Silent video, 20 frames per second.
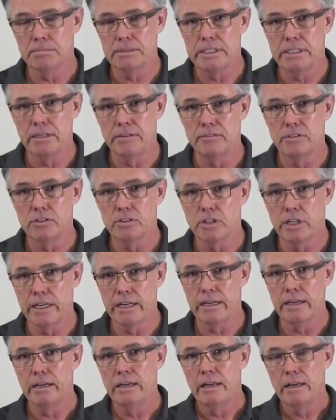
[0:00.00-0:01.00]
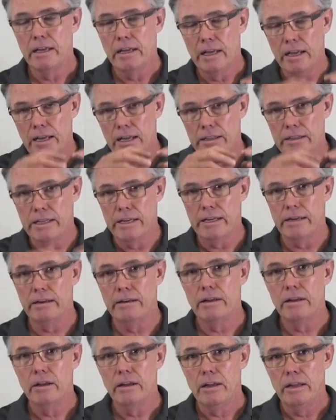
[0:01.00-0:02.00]
sear of the trigger, and
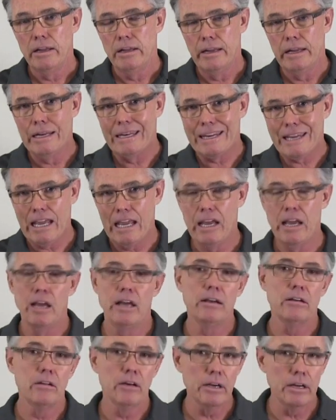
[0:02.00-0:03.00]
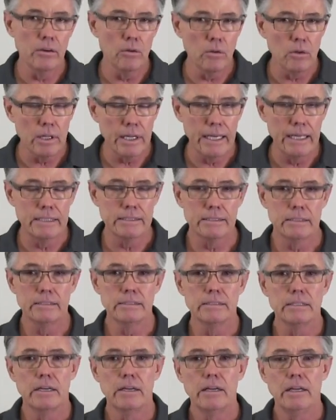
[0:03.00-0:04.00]
then it can, not in all
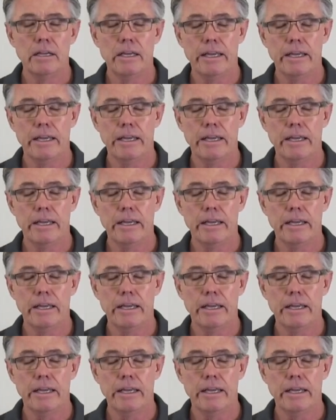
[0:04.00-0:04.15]
cases,